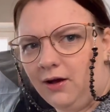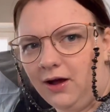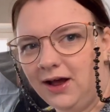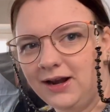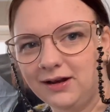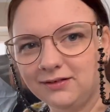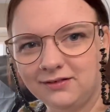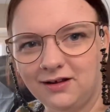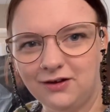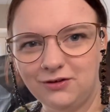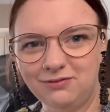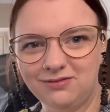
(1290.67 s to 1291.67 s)
And
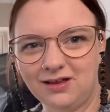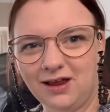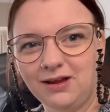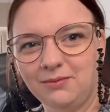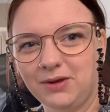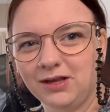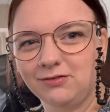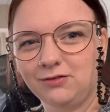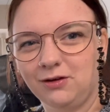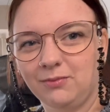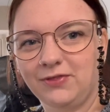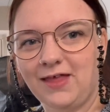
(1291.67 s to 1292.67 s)
I, I always get it mixed
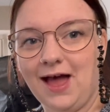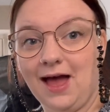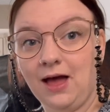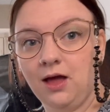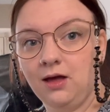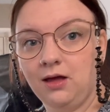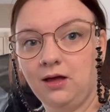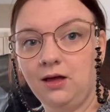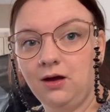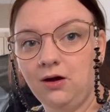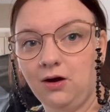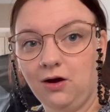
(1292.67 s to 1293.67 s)
up, there,
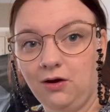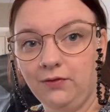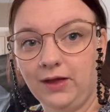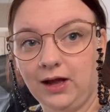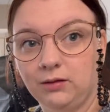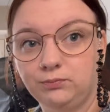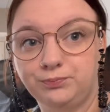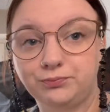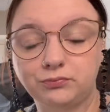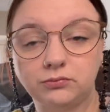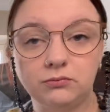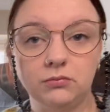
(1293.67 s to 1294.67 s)
on there.
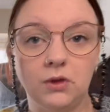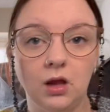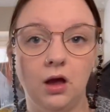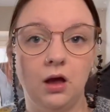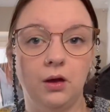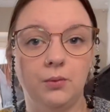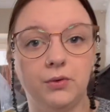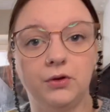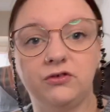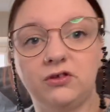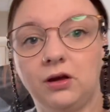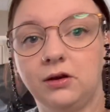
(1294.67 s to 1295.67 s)
Um,
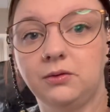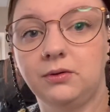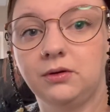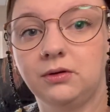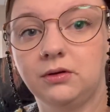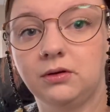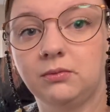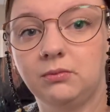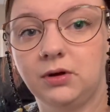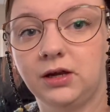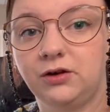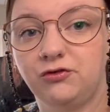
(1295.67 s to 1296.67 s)
so
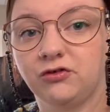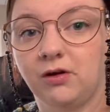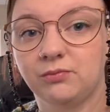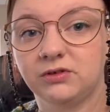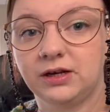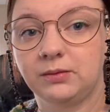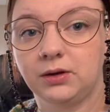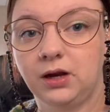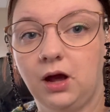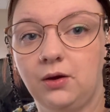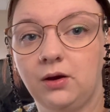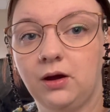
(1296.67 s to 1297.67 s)
my Instagram's linked
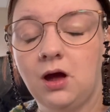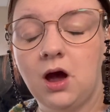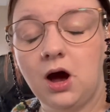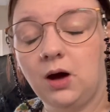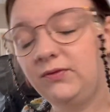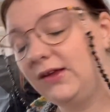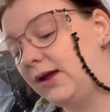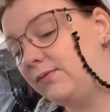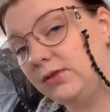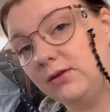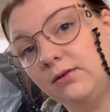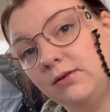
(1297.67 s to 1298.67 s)
below. I've
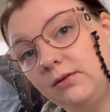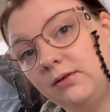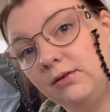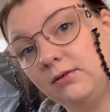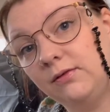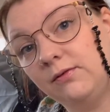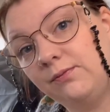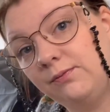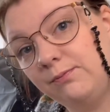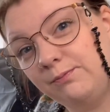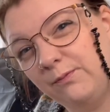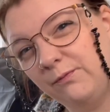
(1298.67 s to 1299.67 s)
saved the
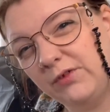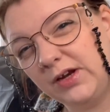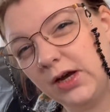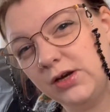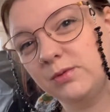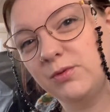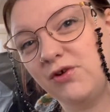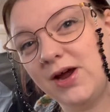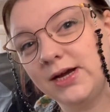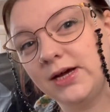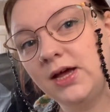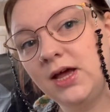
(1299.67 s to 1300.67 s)
video to my
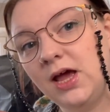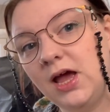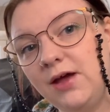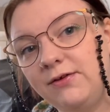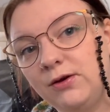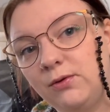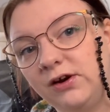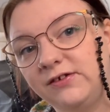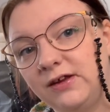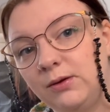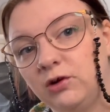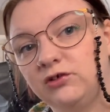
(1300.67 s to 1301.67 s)
grid. If you want to
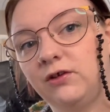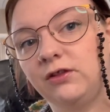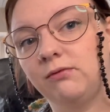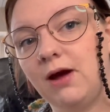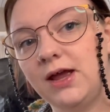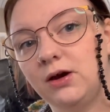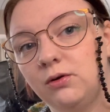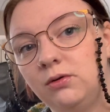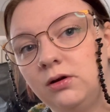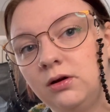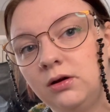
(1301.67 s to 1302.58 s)
see what's on the rail,